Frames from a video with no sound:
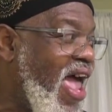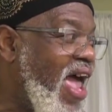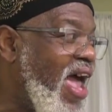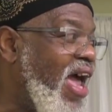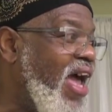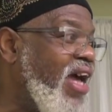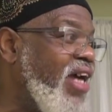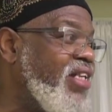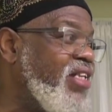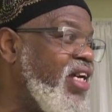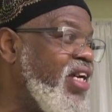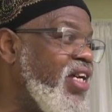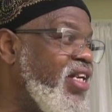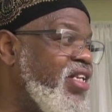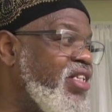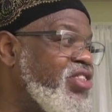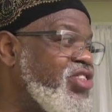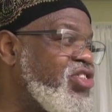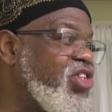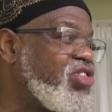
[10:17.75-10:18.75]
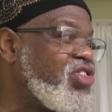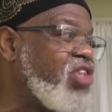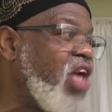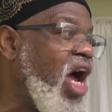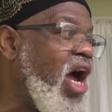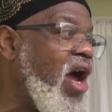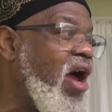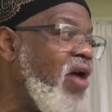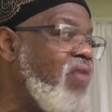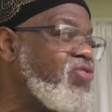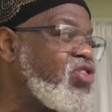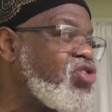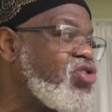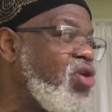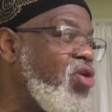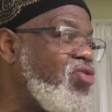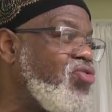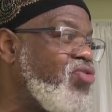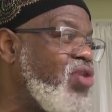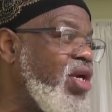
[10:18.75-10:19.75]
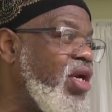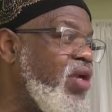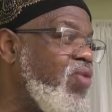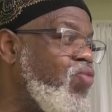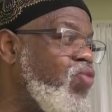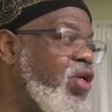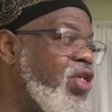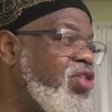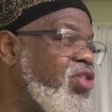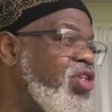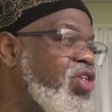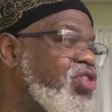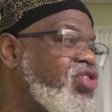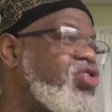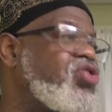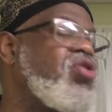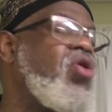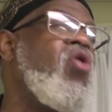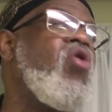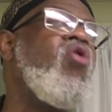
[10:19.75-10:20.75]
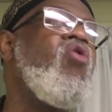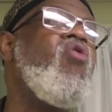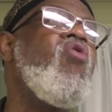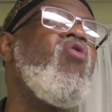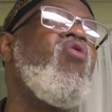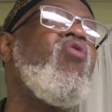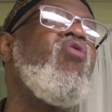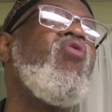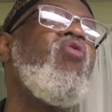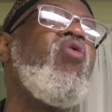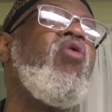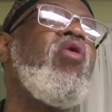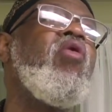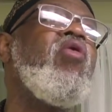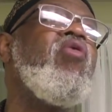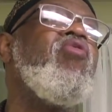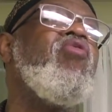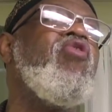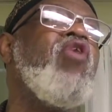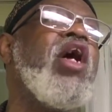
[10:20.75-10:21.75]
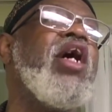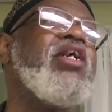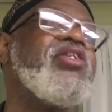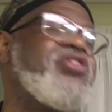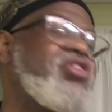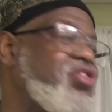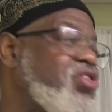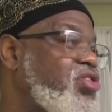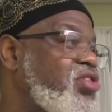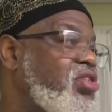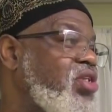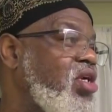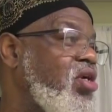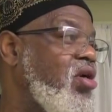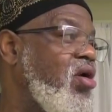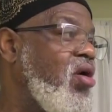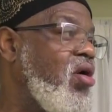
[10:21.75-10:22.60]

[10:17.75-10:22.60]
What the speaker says: And it is the time, certainly, when the soul rests.